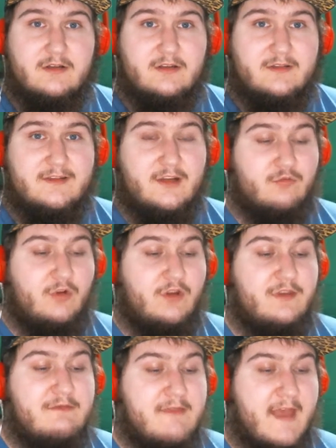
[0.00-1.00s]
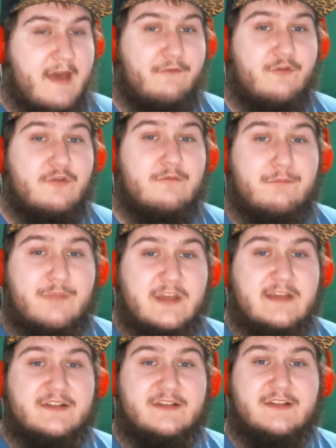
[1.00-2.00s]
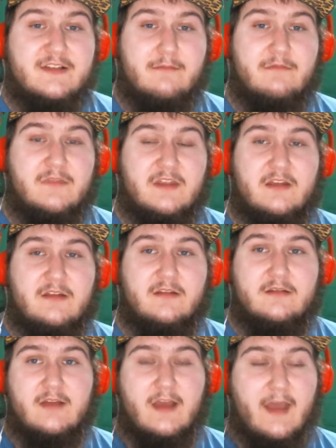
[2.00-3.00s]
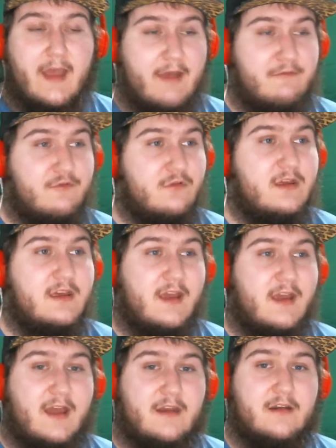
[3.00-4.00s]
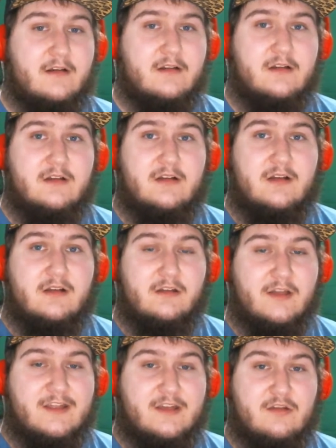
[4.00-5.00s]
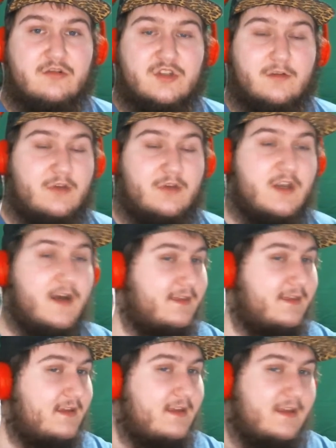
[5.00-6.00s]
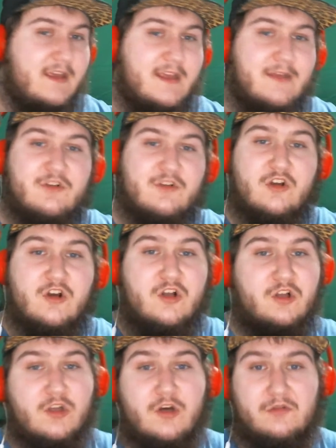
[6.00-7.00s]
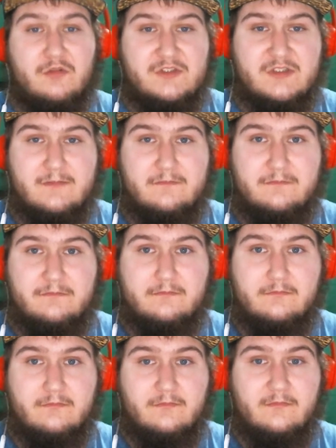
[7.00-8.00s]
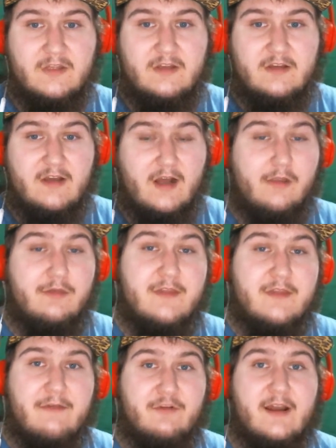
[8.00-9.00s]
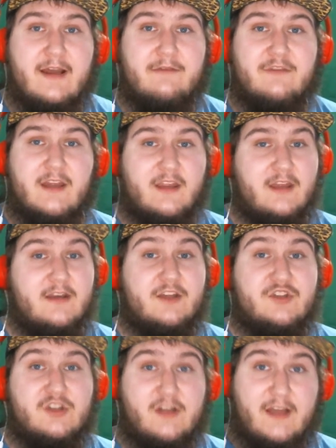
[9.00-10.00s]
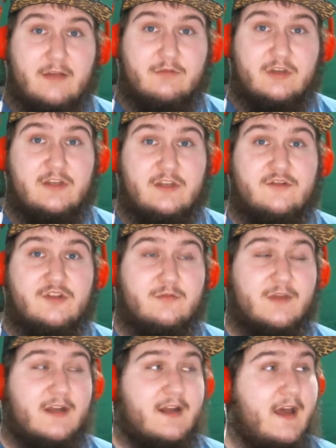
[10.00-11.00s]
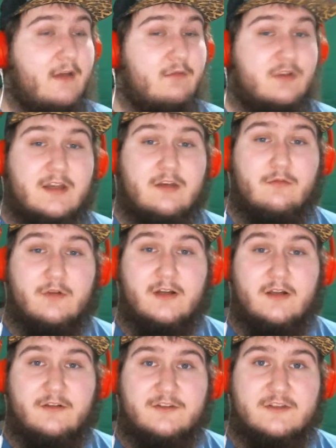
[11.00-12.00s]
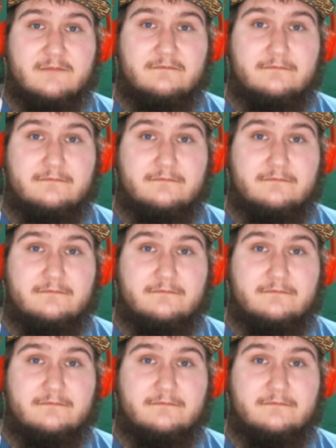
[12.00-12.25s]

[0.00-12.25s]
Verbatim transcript: There will never be something ever again like YouTube. Nothing even close. I'll never have that connection I had with YouTube that I had with anywhere else.